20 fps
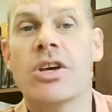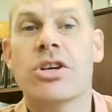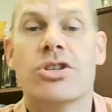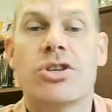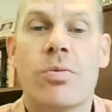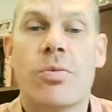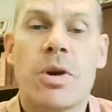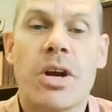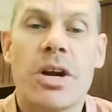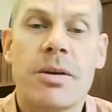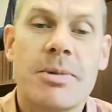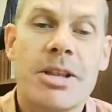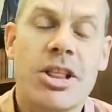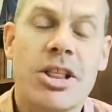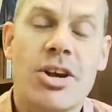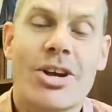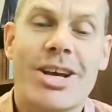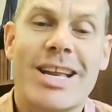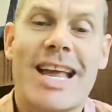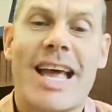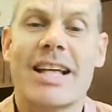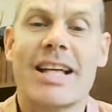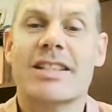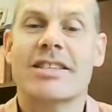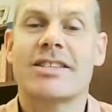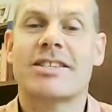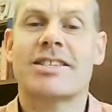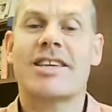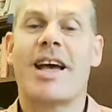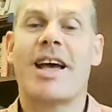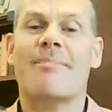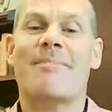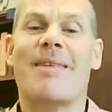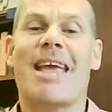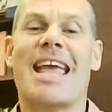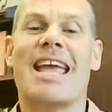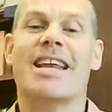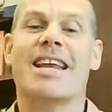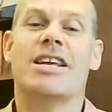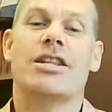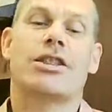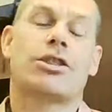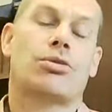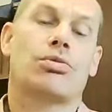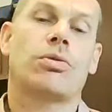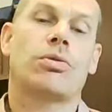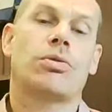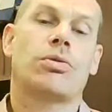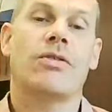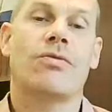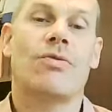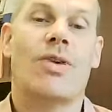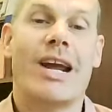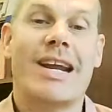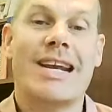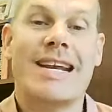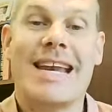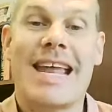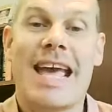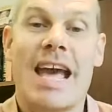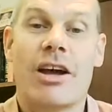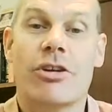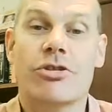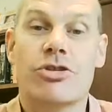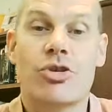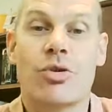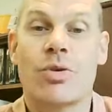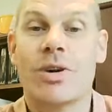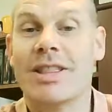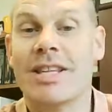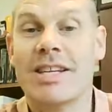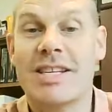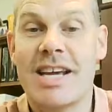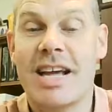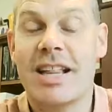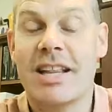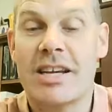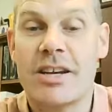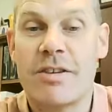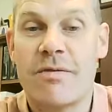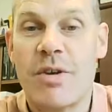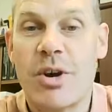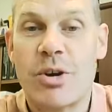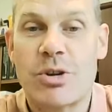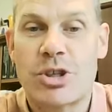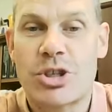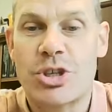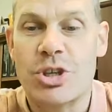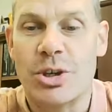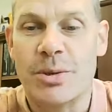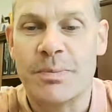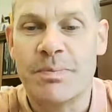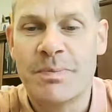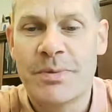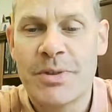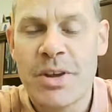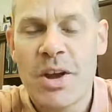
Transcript: so we're going to be looking at Psalm 83 right now during the Daily Devotional.